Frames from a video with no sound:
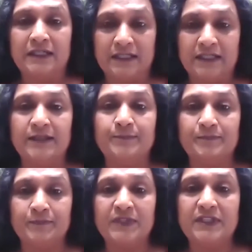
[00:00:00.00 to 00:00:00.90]

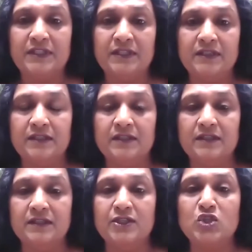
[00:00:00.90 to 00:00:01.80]
um, key
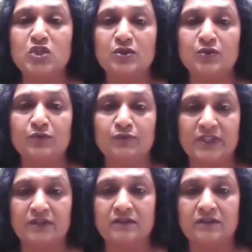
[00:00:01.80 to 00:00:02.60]
issue with